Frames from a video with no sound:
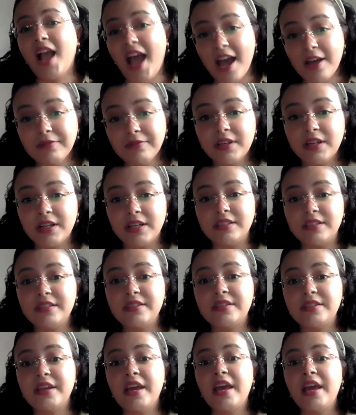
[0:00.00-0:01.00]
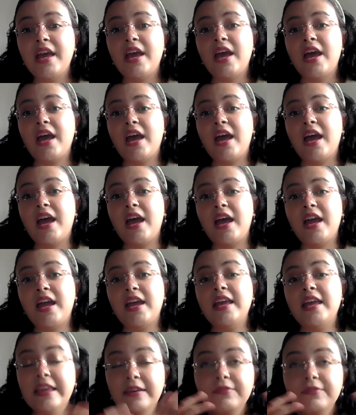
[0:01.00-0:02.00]
evidence,
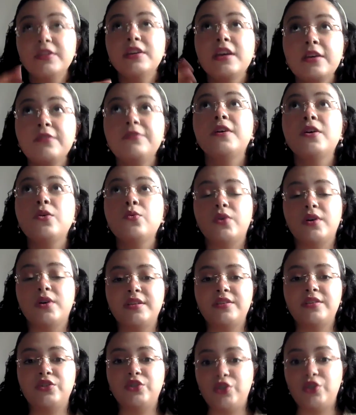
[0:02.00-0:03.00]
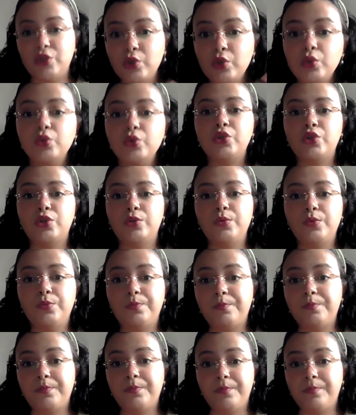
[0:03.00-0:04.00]
even if it was due to
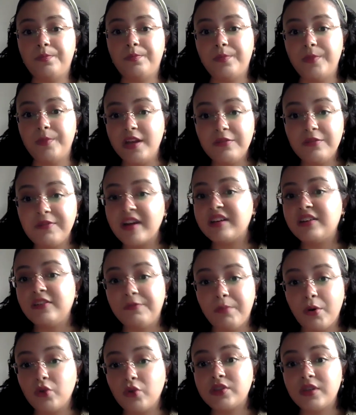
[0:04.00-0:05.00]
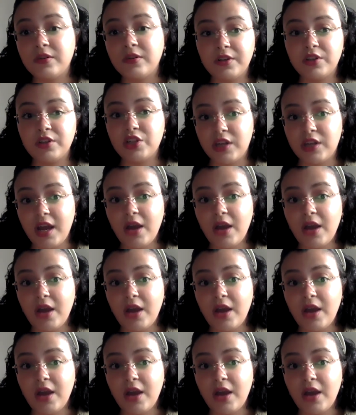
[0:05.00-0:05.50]
ineffective post-conviction